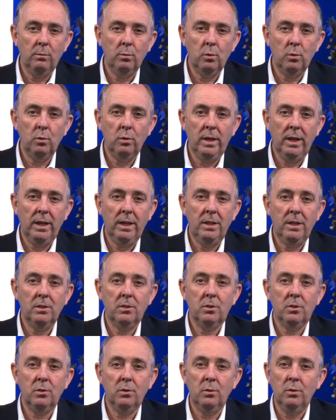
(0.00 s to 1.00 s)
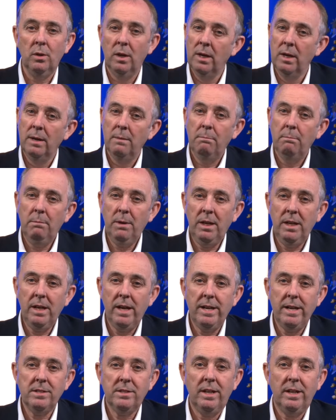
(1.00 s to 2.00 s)
We'll get into many
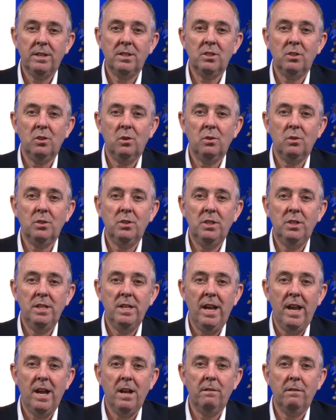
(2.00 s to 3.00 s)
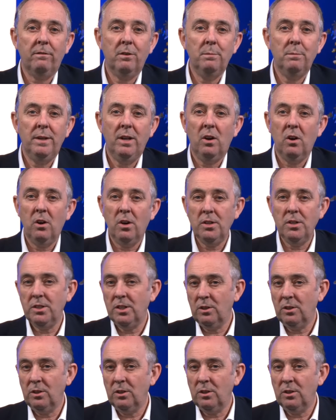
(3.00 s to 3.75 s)
ASX stocks down from their highs,